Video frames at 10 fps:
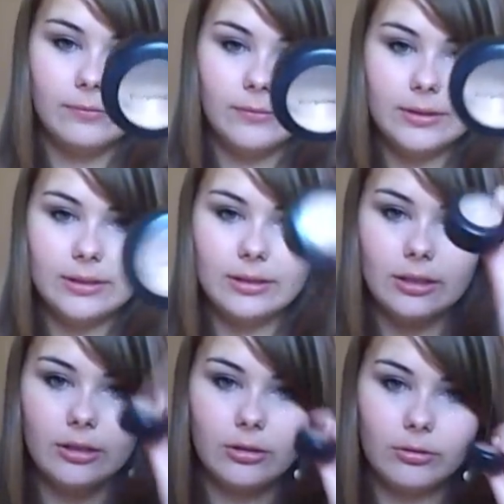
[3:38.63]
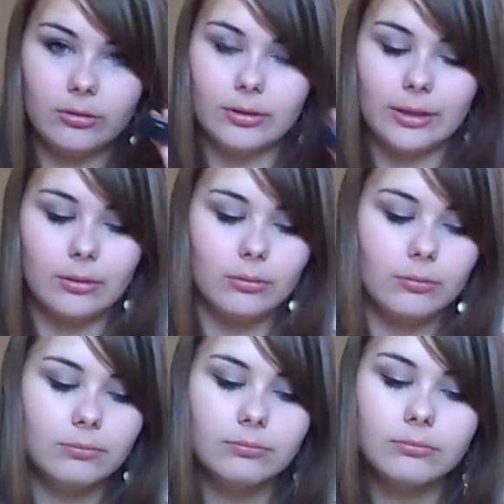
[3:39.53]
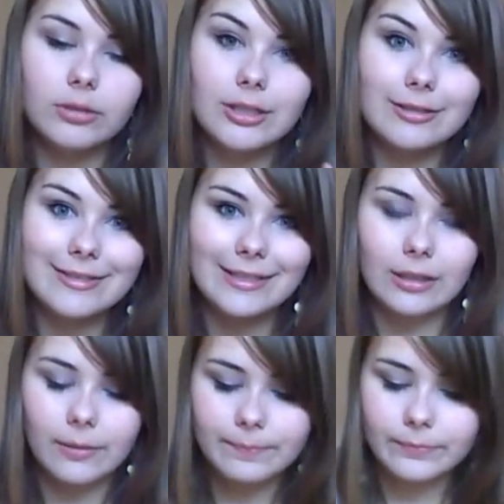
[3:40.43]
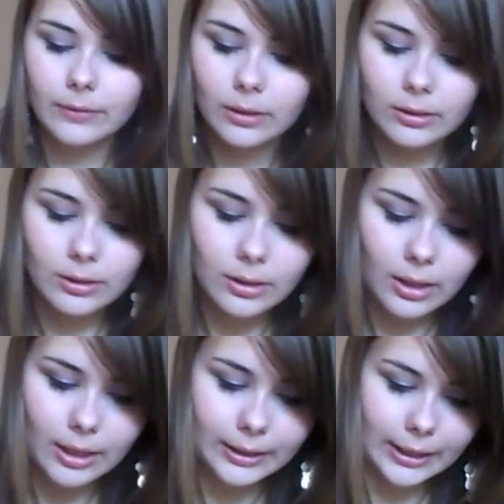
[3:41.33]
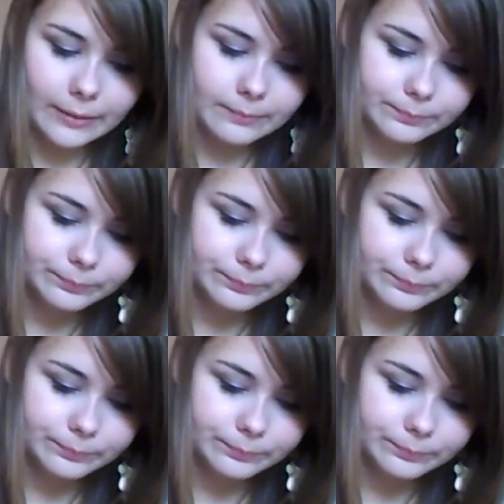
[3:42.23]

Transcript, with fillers: this is a good little concealer. Okay,